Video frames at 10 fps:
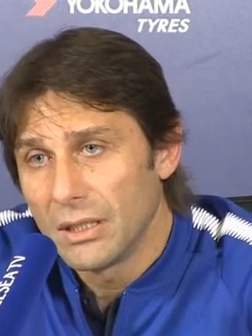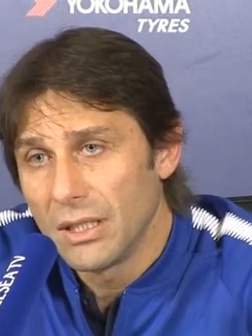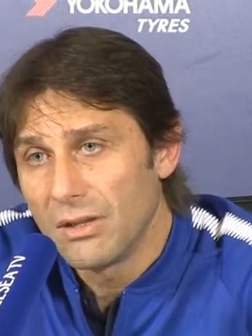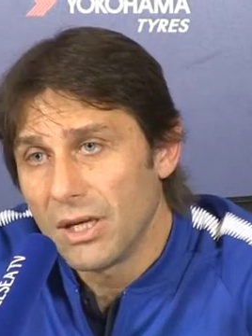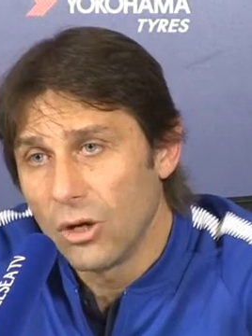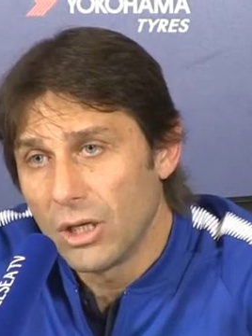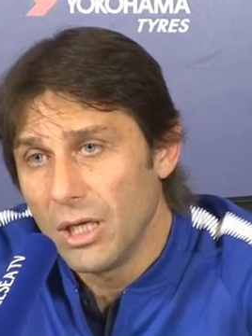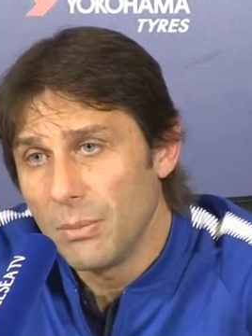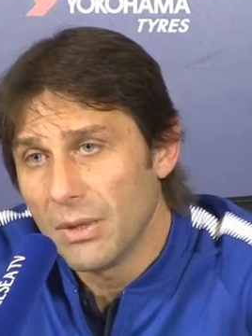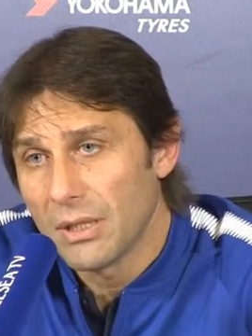the three
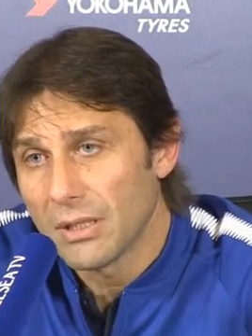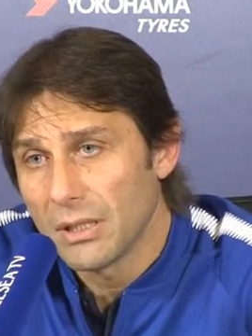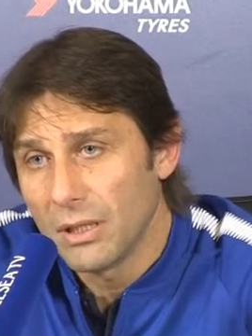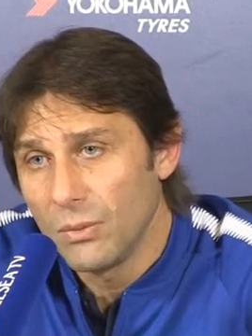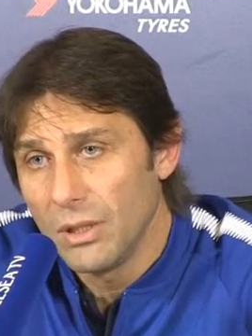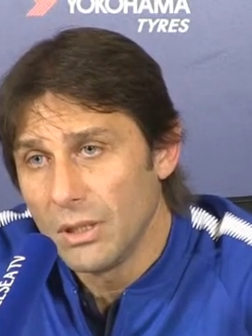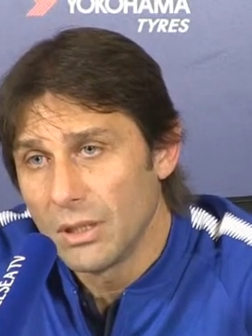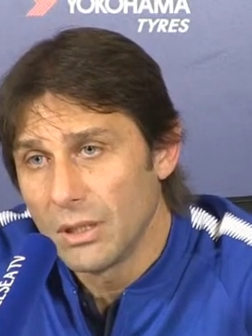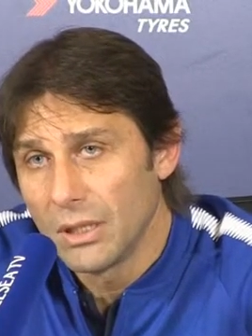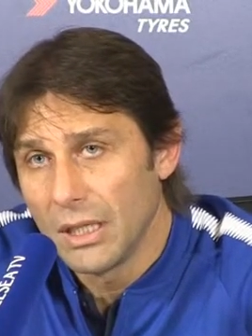goalkeepers, with
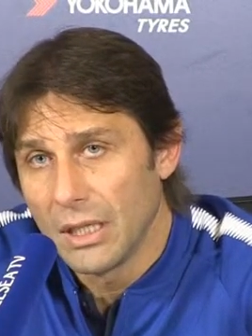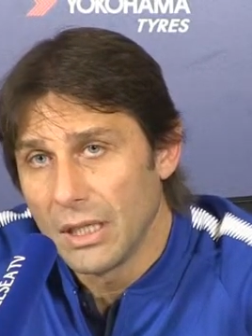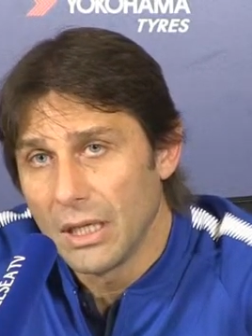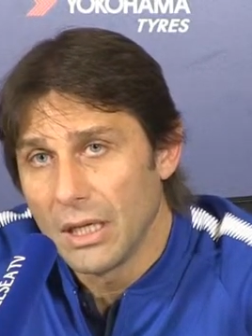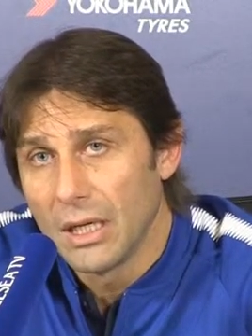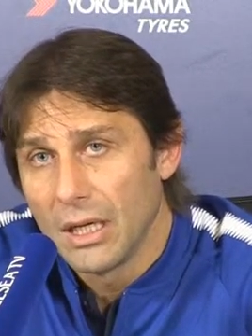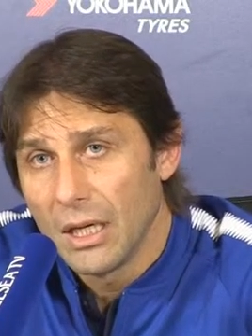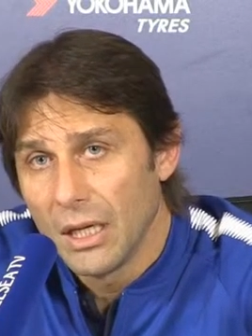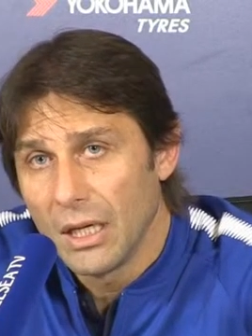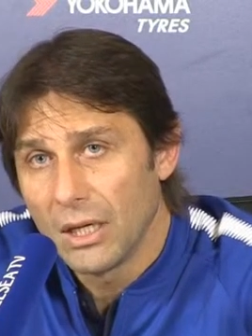the
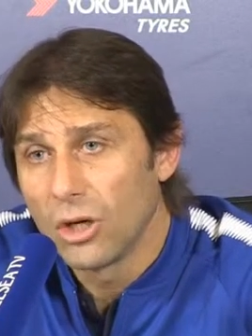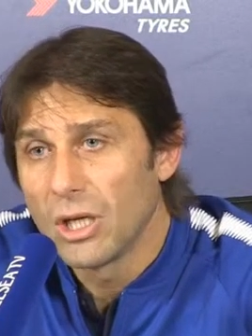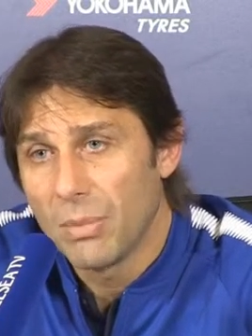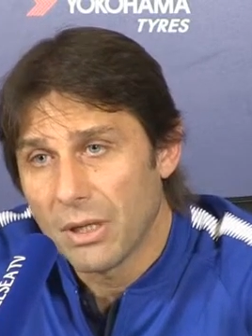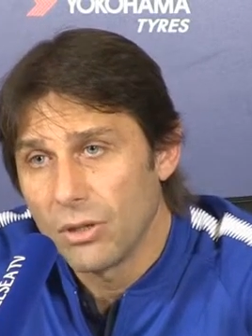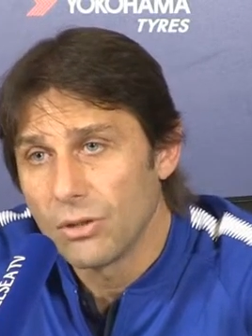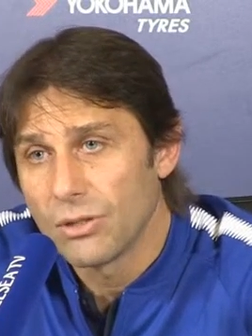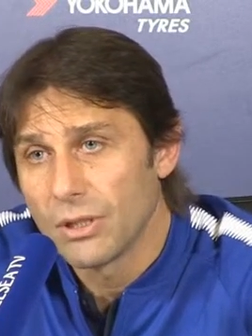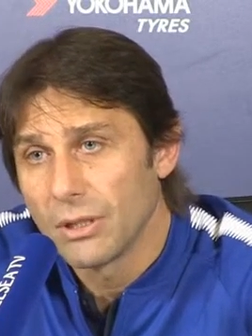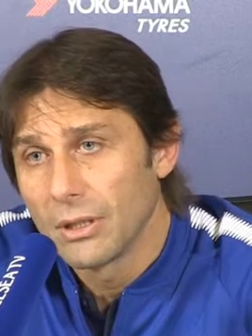goalkeeper
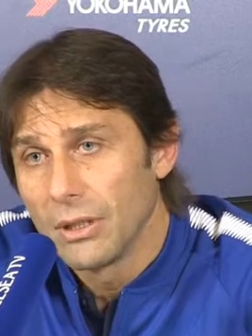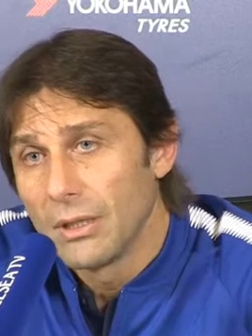coaching,